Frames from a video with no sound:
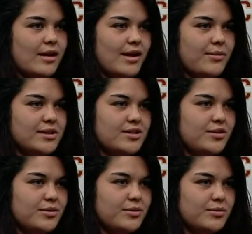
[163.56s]
once
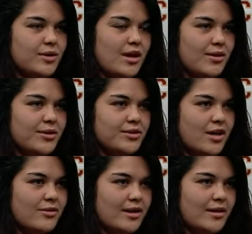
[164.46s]
Coach
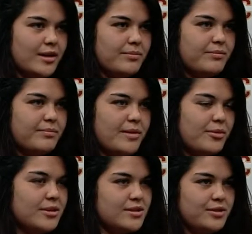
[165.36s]
Conrad
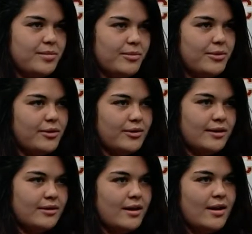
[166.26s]
pinpoints those people,
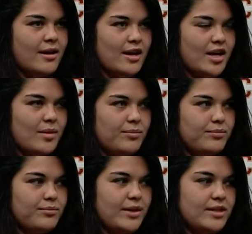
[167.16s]
and
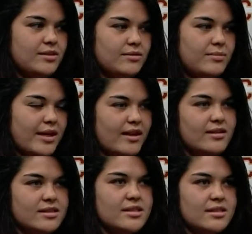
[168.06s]
by the end of
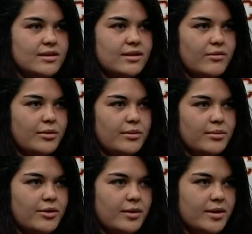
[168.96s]
the season, everyone
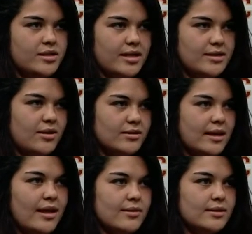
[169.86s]
pretty much has it all
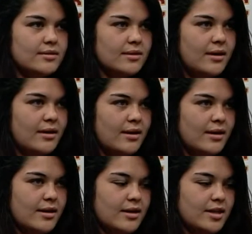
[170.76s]
down,
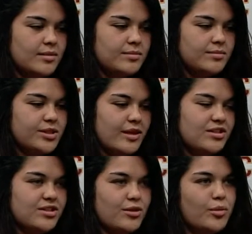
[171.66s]
and so that's
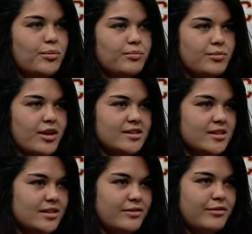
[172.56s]
just the whole
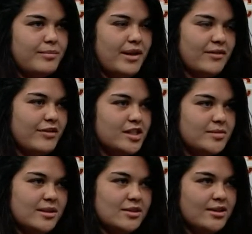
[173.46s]
process of being a
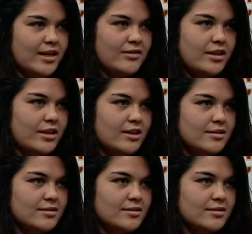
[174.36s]
freshman and learning everything.